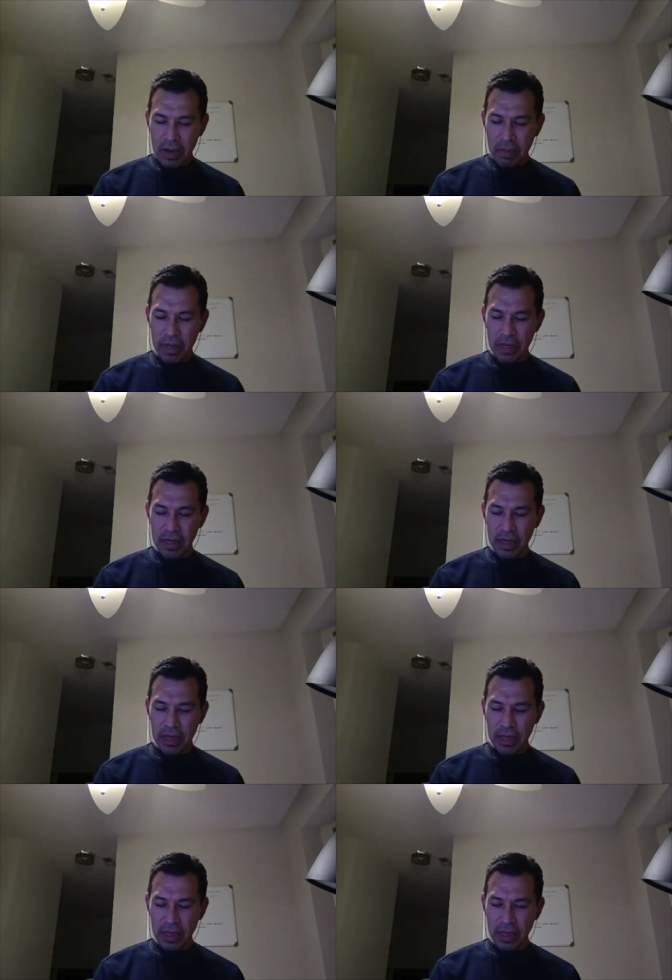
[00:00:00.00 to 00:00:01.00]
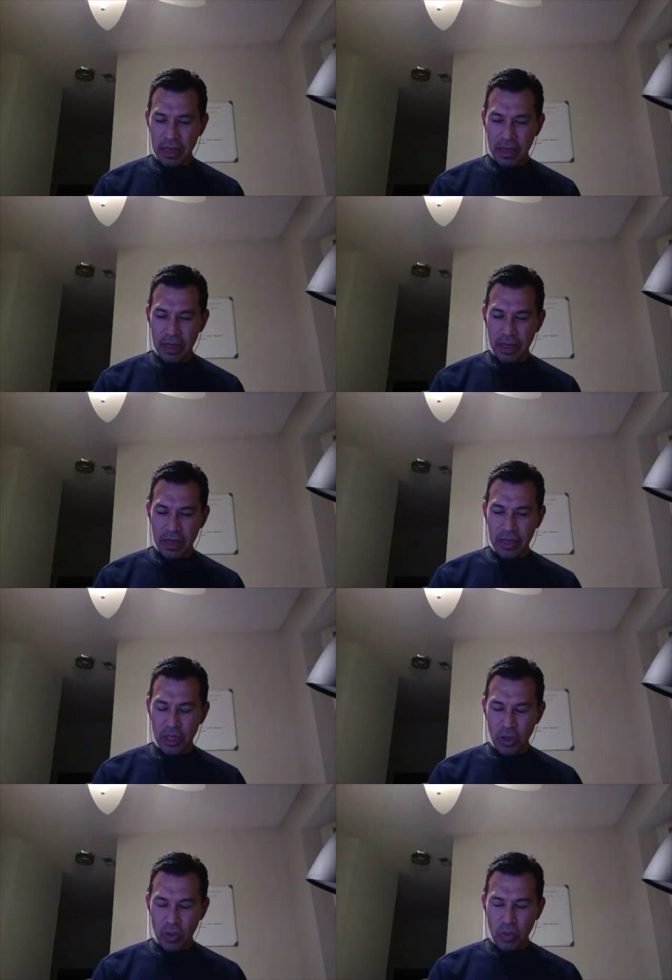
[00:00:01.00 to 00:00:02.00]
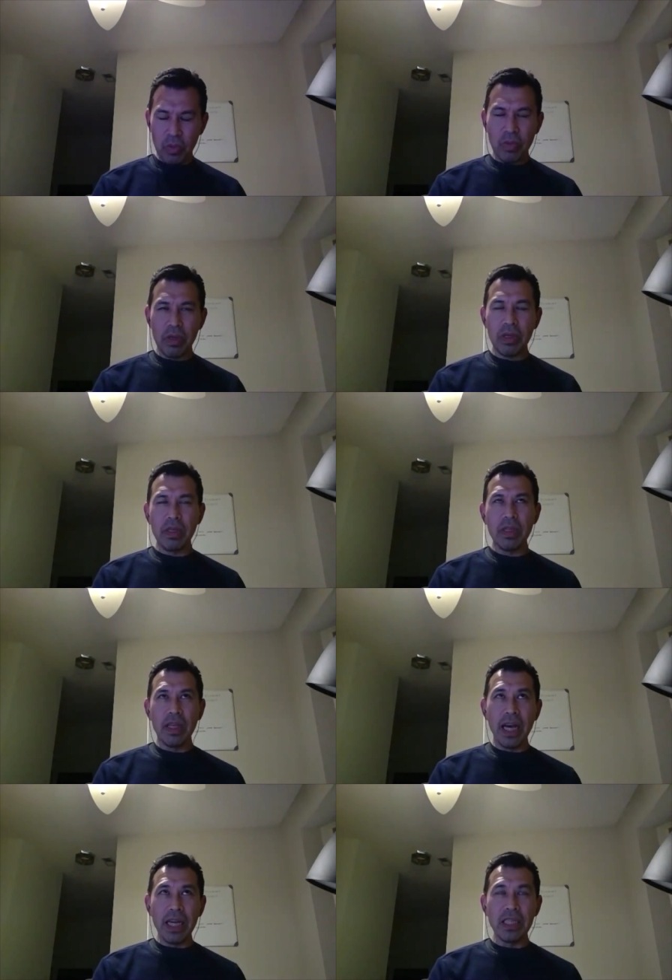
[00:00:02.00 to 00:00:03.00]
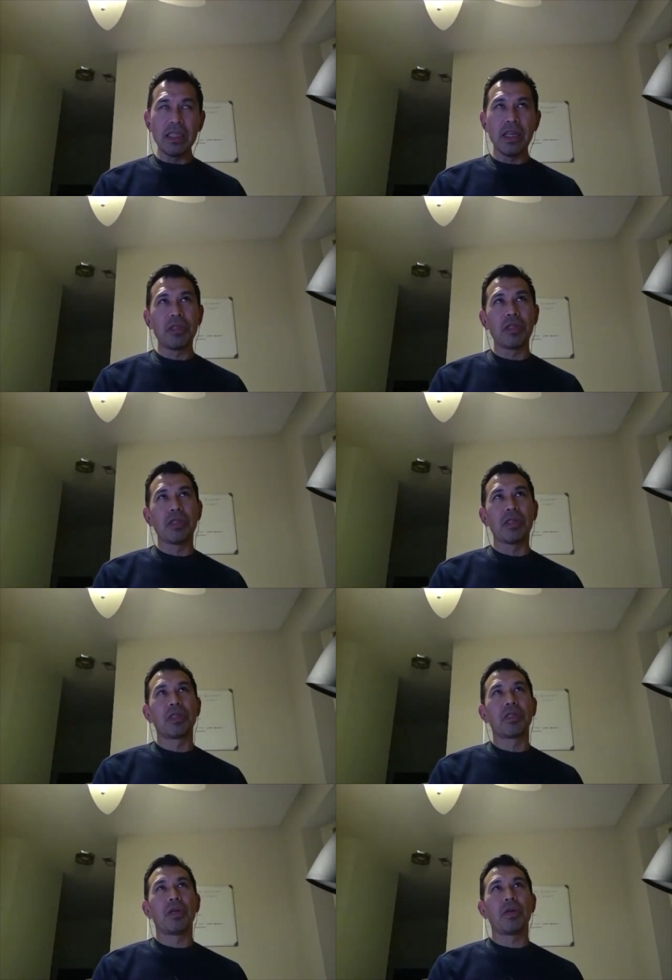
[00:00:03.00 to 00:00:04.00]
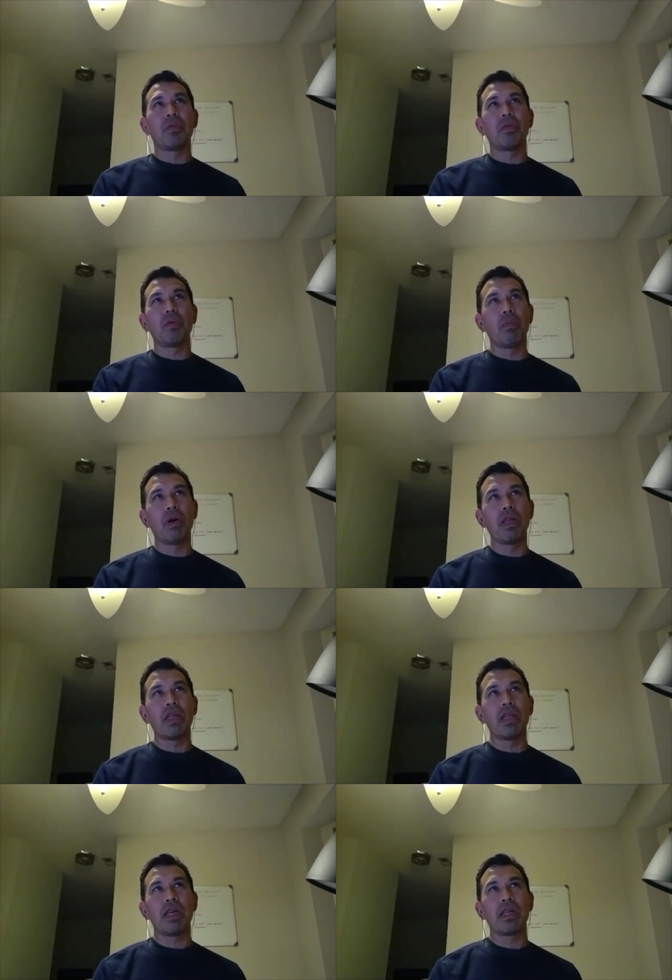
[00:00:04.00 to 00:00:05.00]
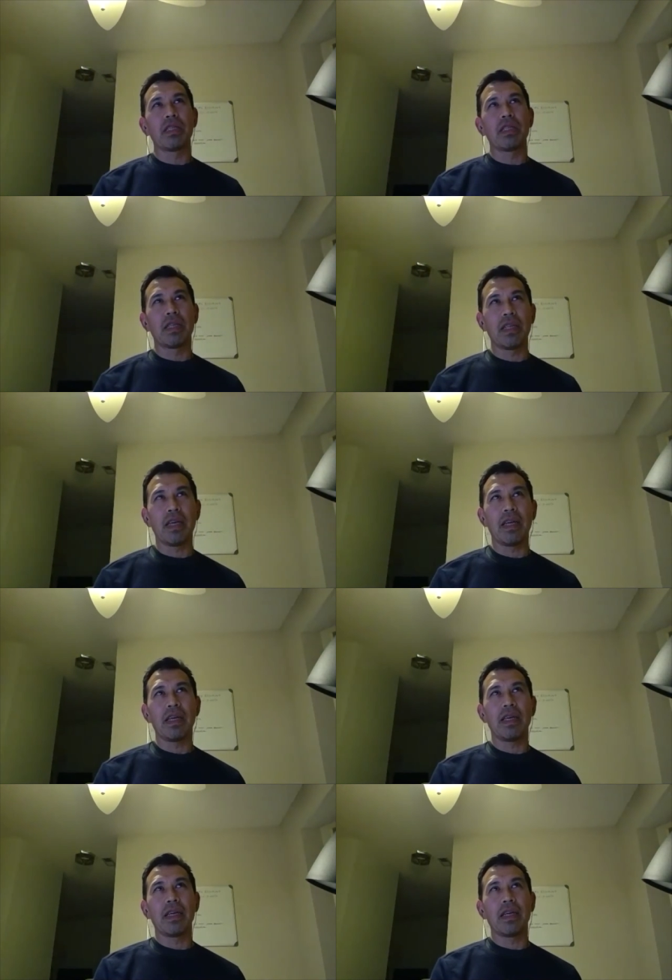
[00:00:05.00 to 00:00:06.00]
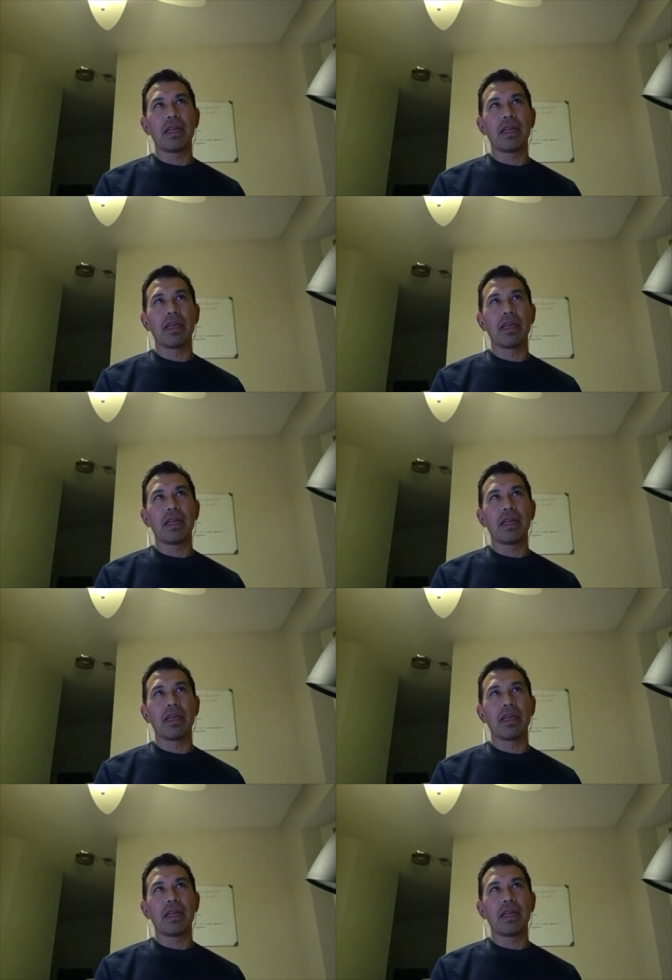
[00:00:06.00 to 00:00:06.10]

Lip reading: but so the existentialists, though, one of the things that they